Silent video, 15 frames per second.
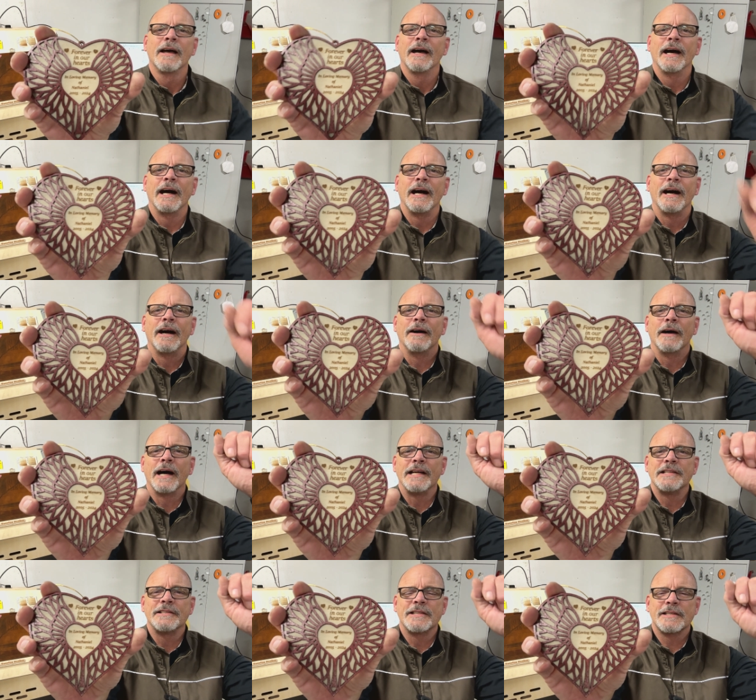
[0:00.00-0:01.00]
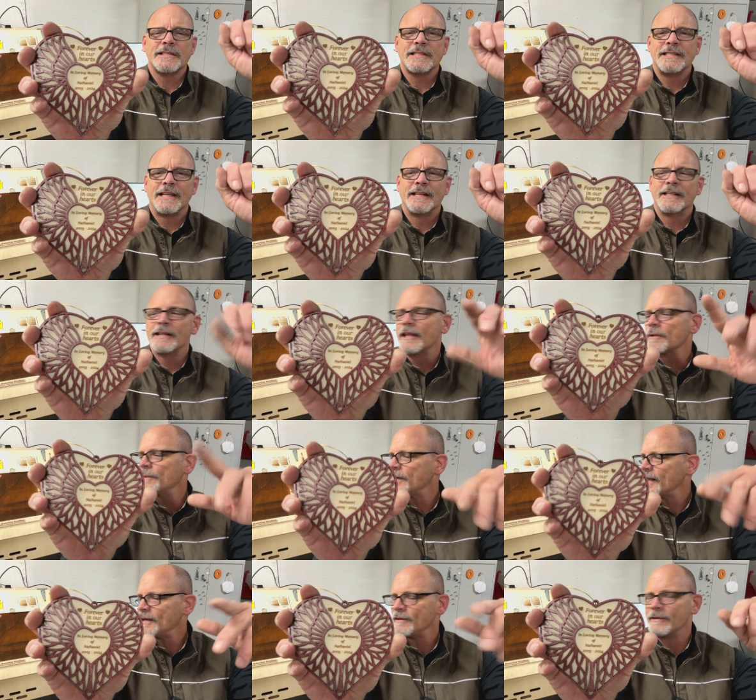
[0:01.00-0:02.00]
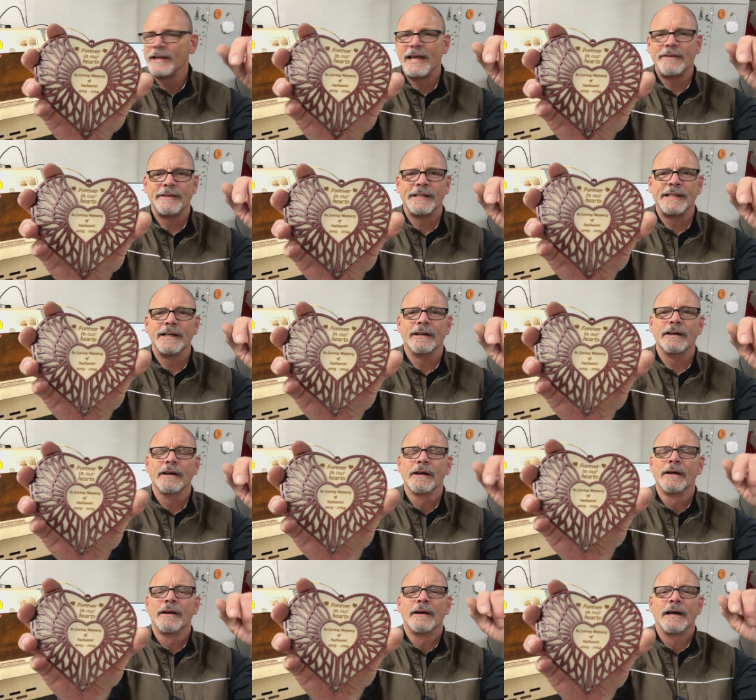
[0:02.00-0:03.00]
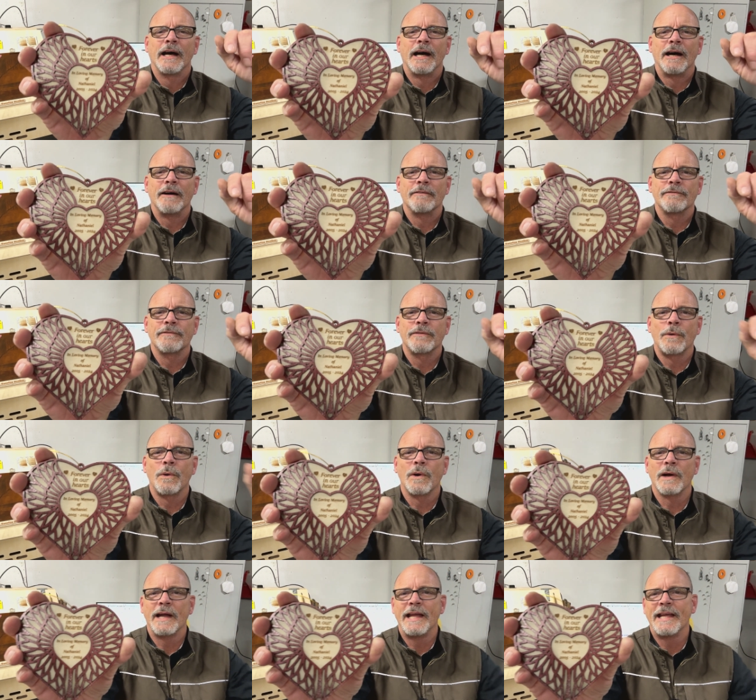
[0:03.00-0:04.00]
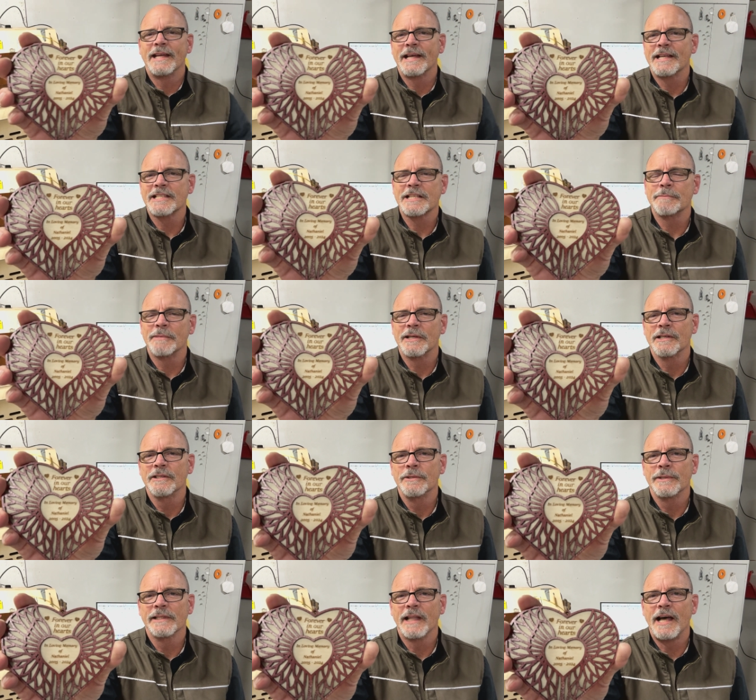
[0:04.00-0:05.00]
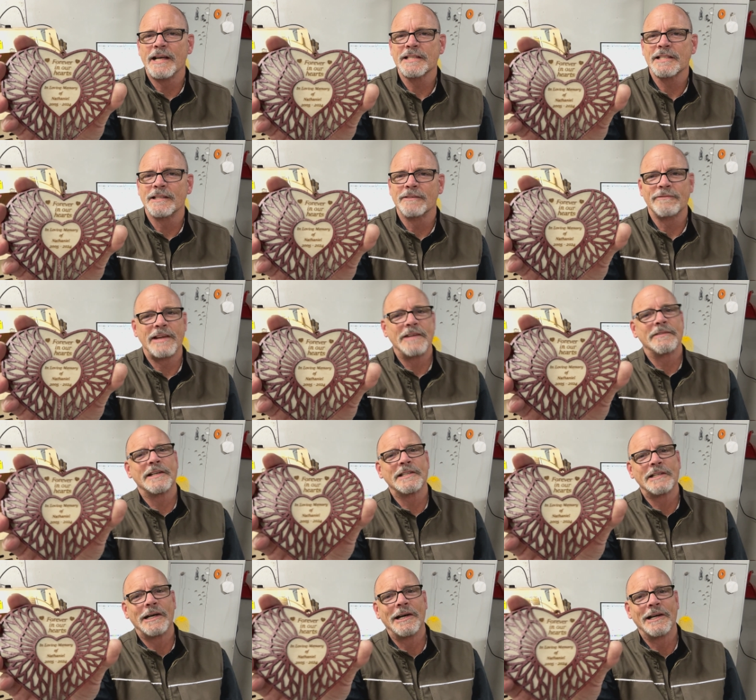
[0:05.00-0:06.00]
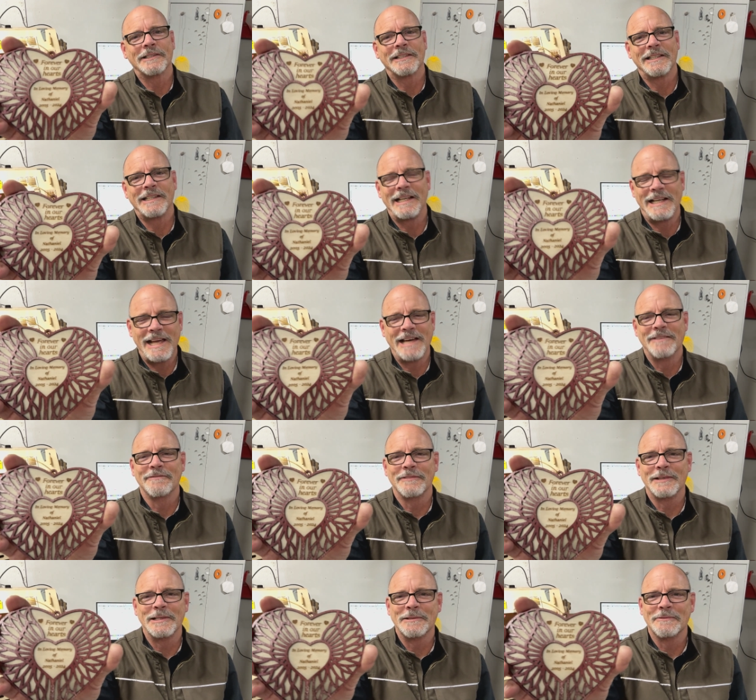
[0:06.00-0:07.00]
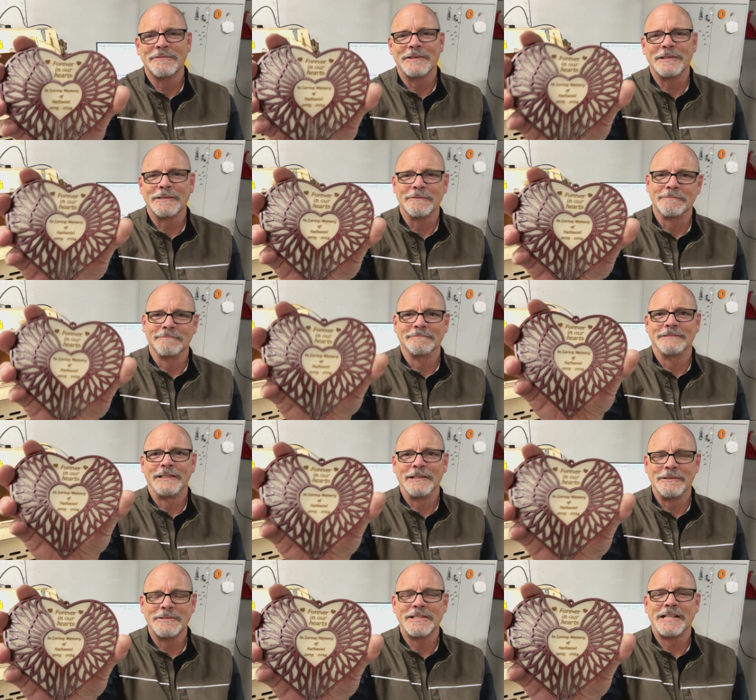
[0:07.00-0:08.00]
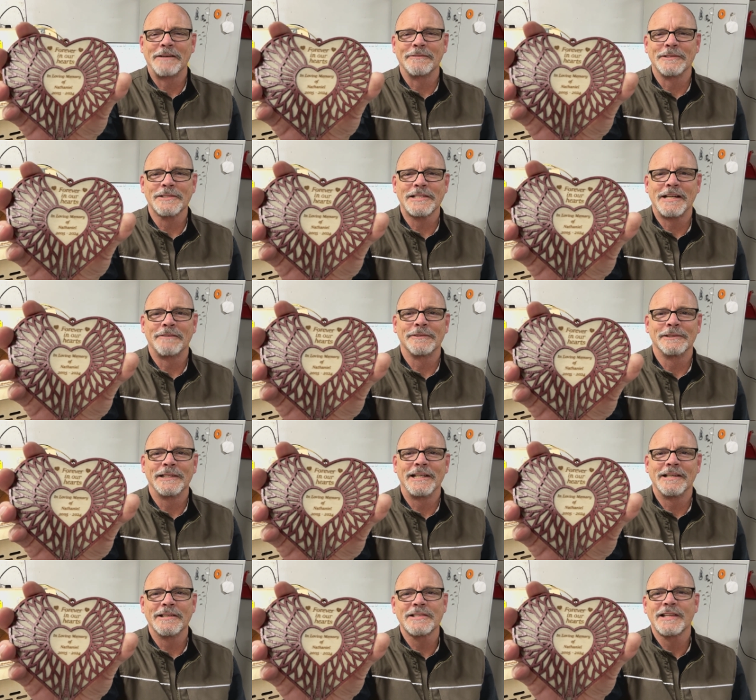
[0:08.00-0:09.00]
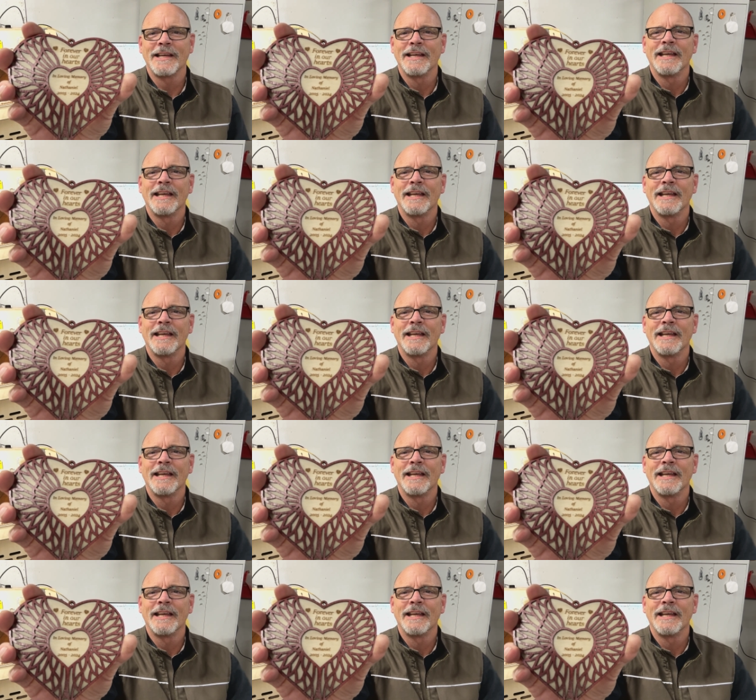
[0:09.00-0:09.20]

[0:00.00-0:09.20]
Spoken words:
I just did another one, I don't have it here, for a customer who had lost their favorite dog that they'd had for you know, several years.